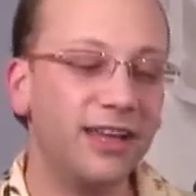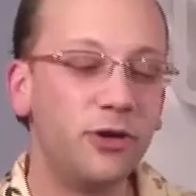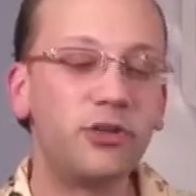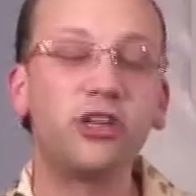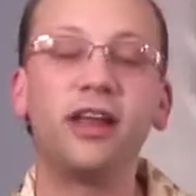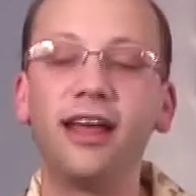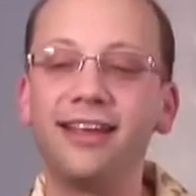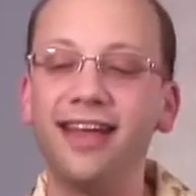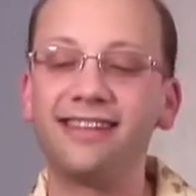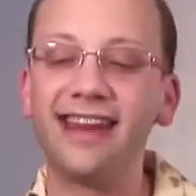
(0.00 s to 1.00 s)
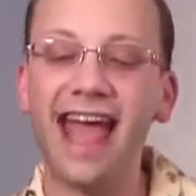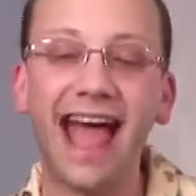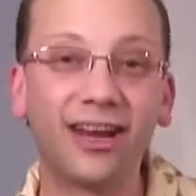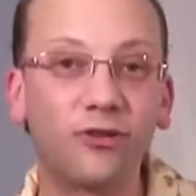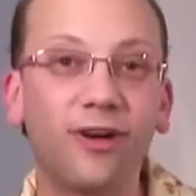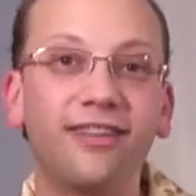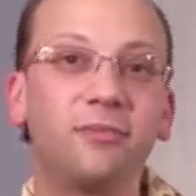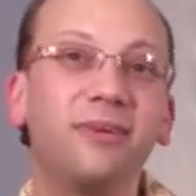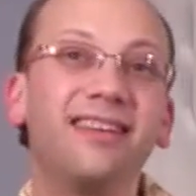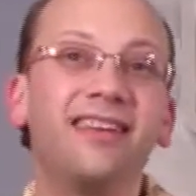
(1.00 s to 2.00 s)
you should. It's an actress,
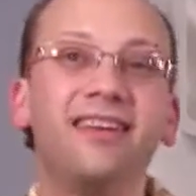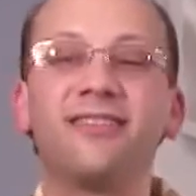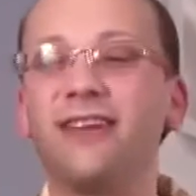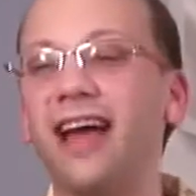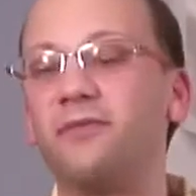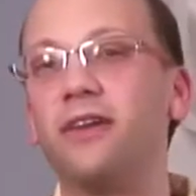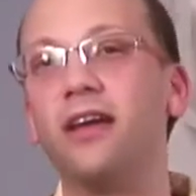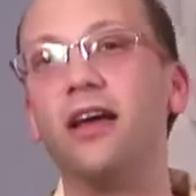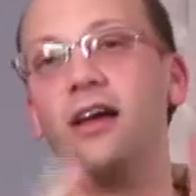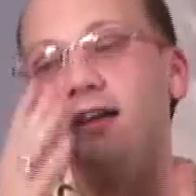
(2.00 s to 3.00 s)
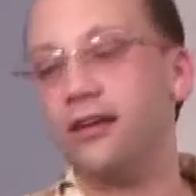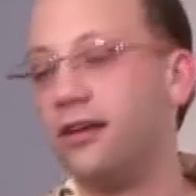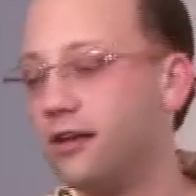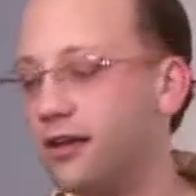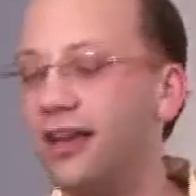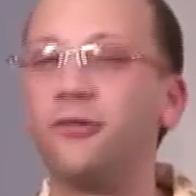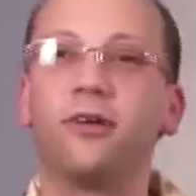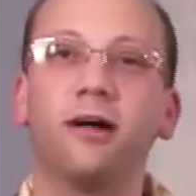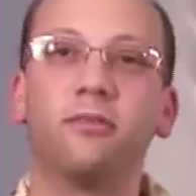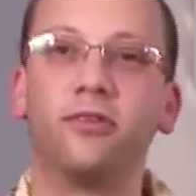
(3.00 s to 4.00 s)
but you don't have to. Equal
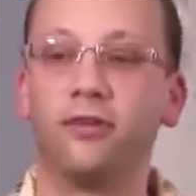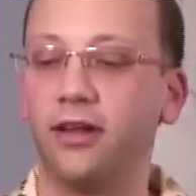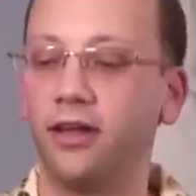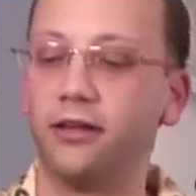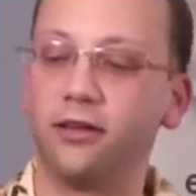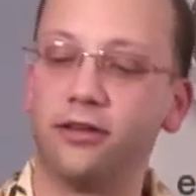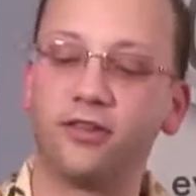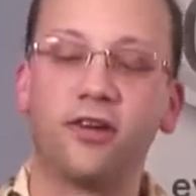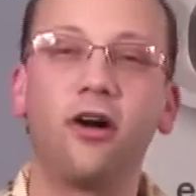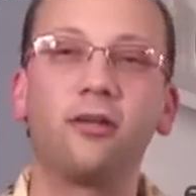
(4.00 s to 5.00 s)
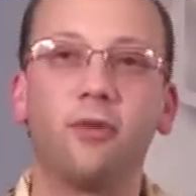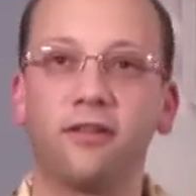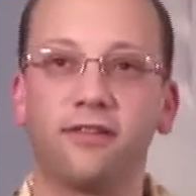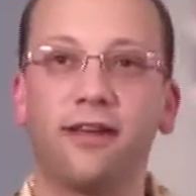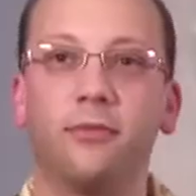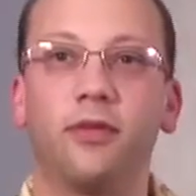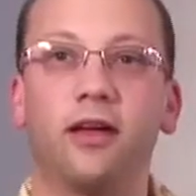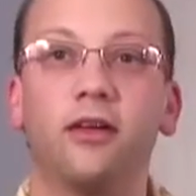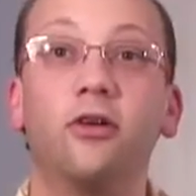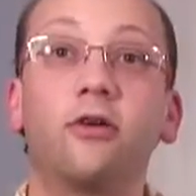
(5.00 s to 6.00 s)
opportunity. Call them all the same thing.
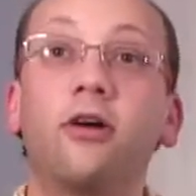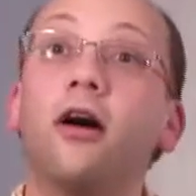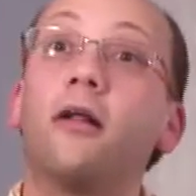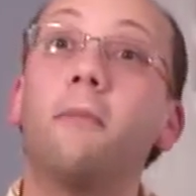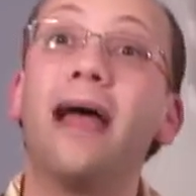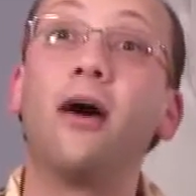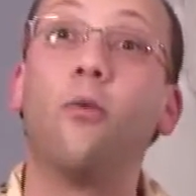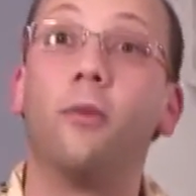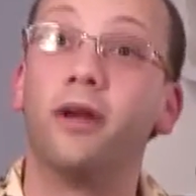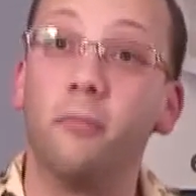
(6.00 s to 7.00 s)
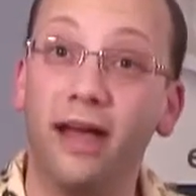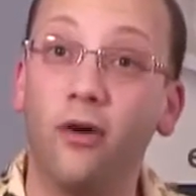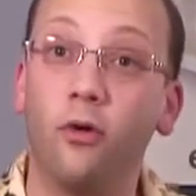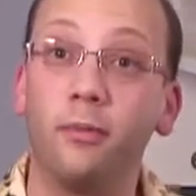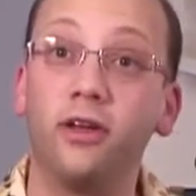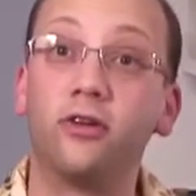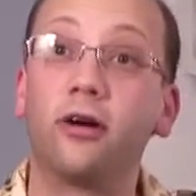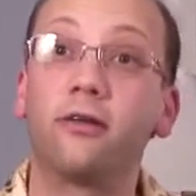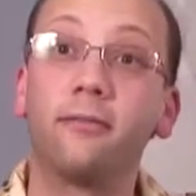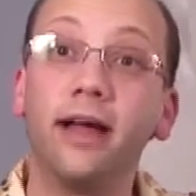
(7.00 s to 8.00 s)
You don't call a male woman a male woman. You
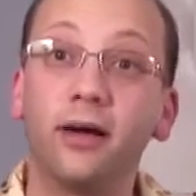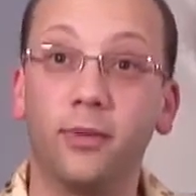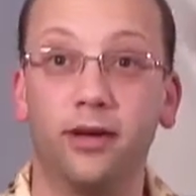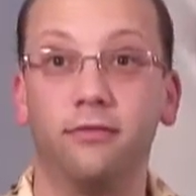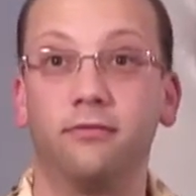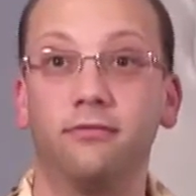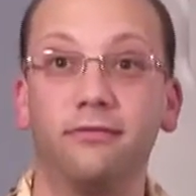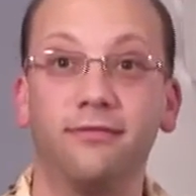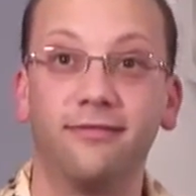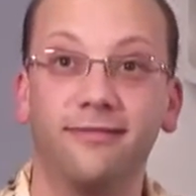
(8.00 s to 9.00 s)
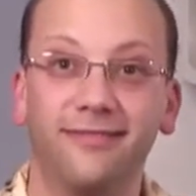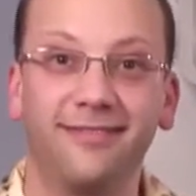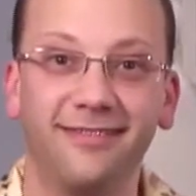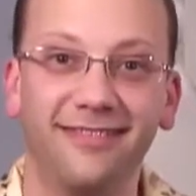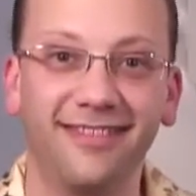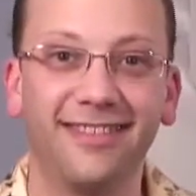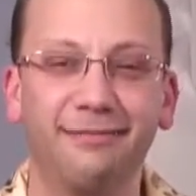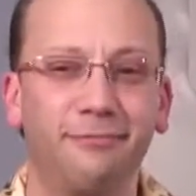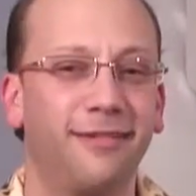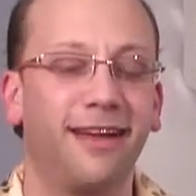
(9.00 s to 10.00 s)
call her a mailman.
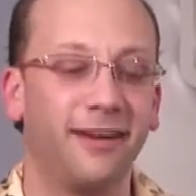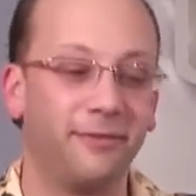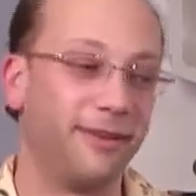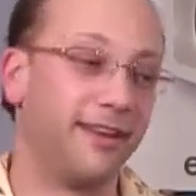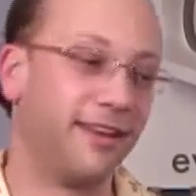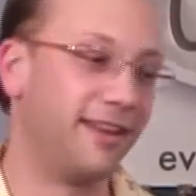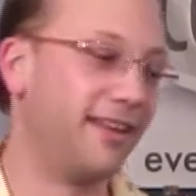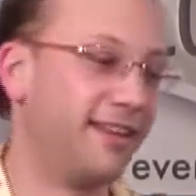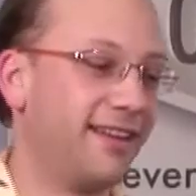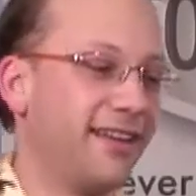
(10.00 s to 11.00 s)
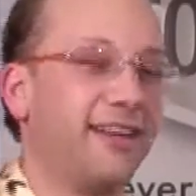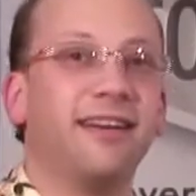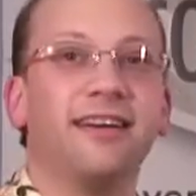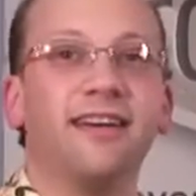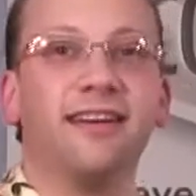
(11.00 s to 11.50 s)
No, actually, I, really. I call him a male person.